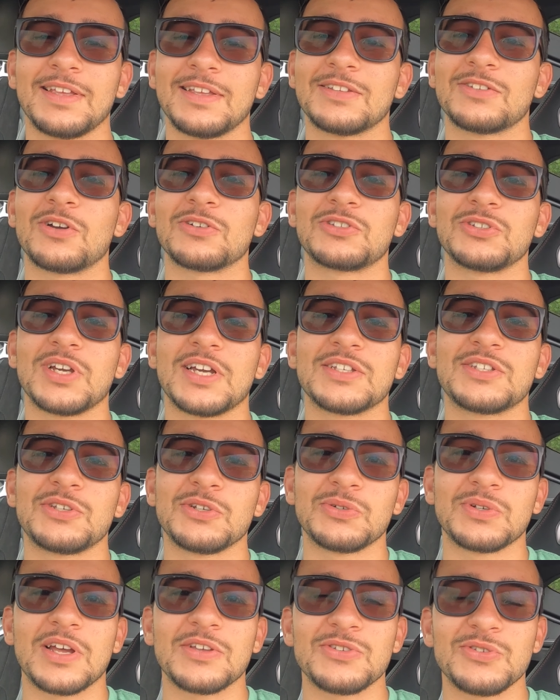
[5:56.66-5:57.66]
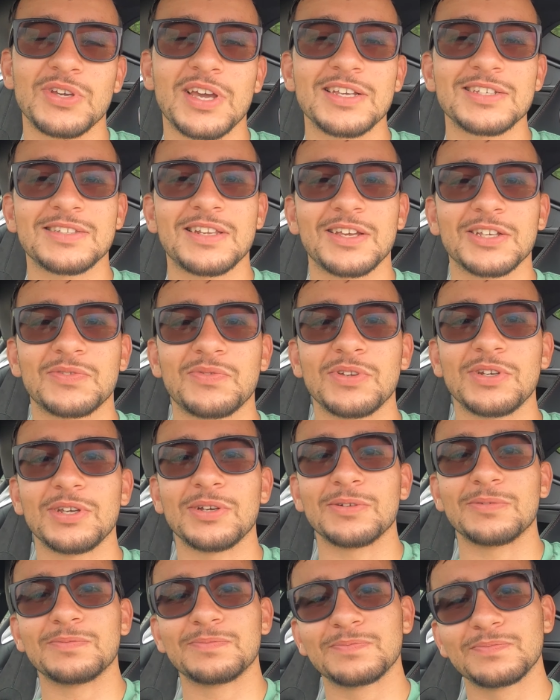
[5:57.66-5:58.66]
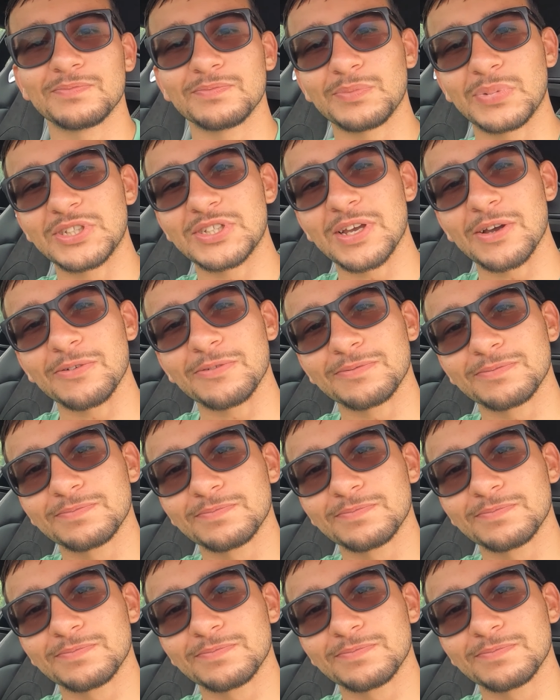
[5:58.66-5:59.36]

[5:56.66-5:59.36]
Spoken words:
talk to you guys soon. I'll see you guys in the next video. Peace out.